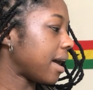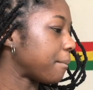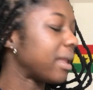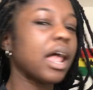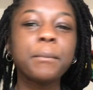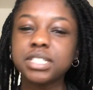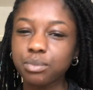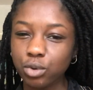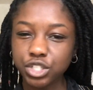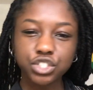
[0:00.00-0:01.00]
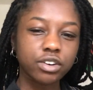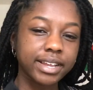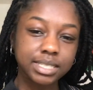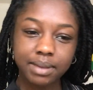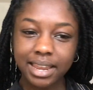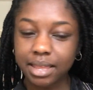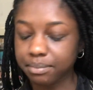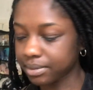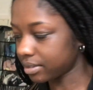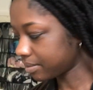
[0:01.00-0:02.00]
Allow me to moisturize my
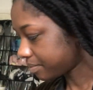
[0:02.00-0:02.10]
lips.